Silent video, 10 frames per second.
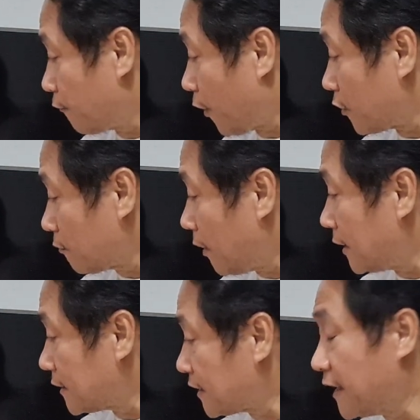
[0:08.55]

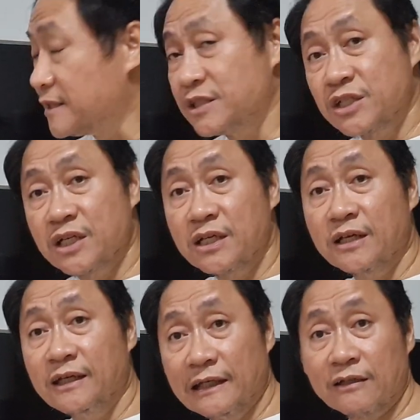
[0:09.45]
Frontman ten
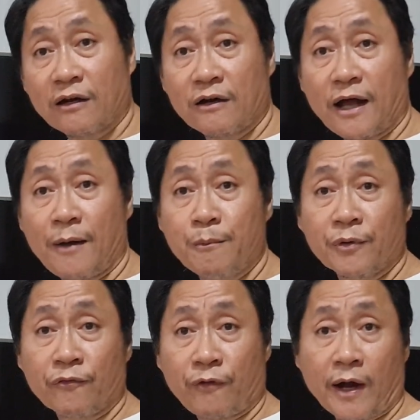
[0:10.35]
G guitar
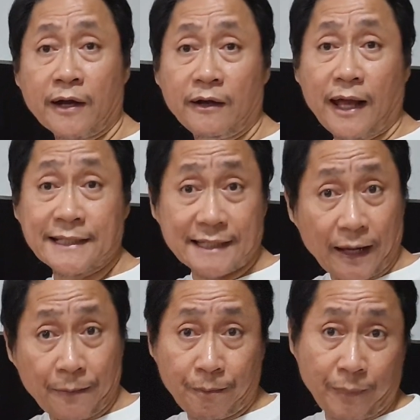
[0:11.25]
amplifier as
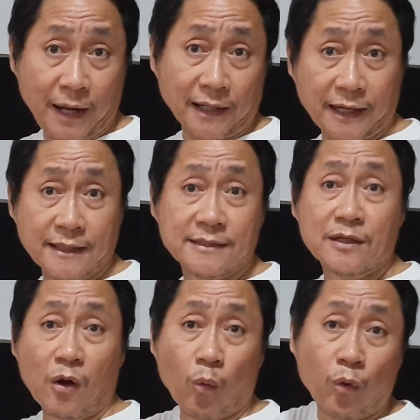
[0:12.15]
a
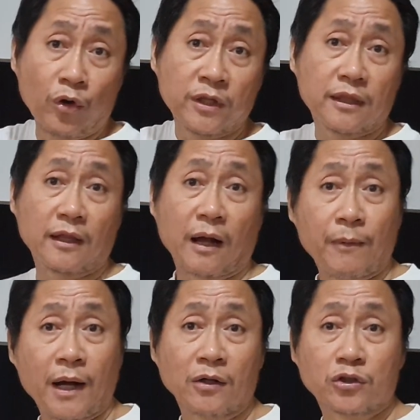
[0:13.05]
package worth
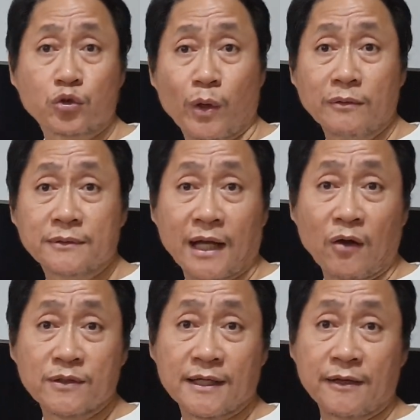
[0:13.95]
about twelve
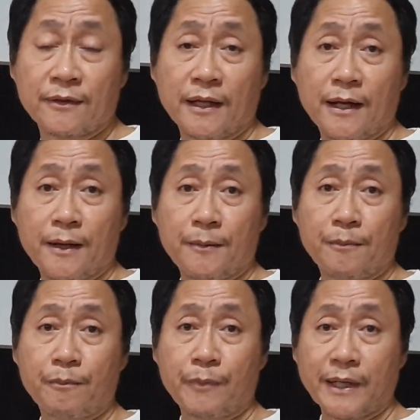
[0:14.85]
thousand
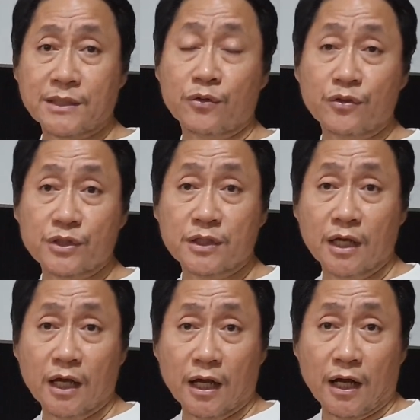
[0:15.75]
pesos.